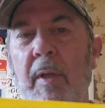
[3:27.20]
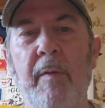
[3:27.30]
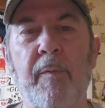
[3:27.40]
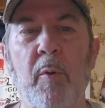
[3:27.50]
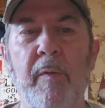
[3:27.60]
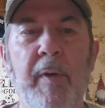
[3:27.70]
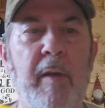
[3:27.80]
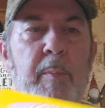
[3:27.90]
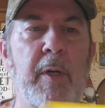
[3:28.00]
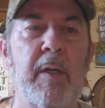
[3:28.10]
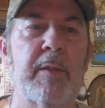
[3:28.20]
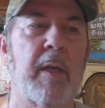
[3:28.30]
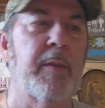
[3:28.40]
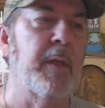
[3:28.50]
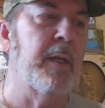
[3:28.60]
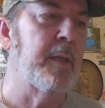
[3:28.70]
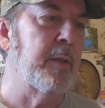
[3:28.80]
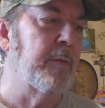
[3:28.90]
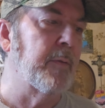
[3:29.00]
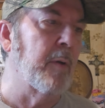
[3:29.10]
like $4 or $5, I think,
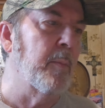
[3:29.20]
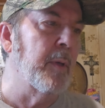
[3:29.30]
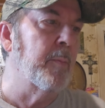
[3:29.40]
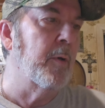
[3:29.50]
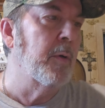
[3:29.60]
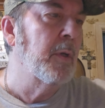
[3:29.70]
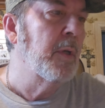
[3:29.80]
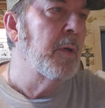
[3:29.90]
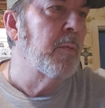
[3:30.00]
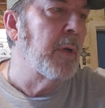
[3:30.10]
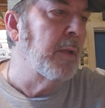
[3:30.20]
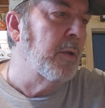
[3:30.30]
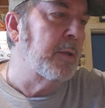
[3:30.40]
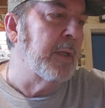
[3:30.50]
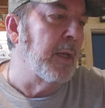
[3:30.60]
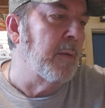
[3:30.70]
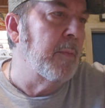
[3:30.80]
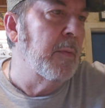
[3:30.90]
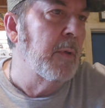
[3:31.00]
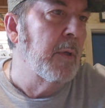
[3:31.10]
if I remember when I looked at them.
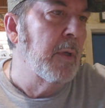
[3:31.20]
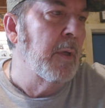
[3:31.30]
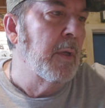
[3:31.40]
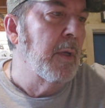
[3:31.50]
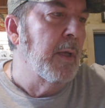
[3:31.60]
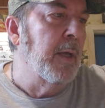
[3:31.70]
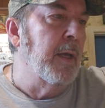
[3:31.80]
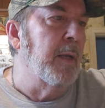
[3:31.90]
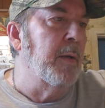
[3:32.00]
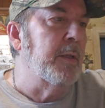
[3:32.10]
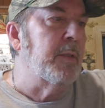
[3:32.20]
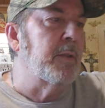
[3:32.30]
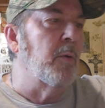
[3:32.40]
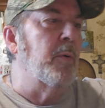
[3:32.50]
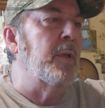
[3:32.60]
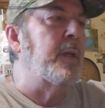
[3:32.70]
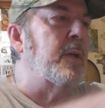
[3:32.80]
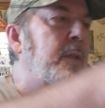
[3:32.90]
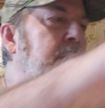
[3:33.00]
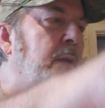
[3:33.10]
And this is a really
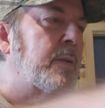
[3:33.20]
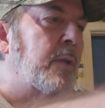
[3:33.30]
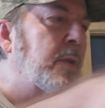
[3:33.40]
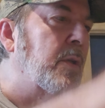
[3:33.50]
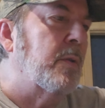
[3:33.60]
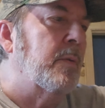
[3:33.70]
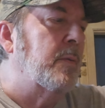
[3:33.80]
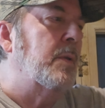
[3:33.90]
good deal too.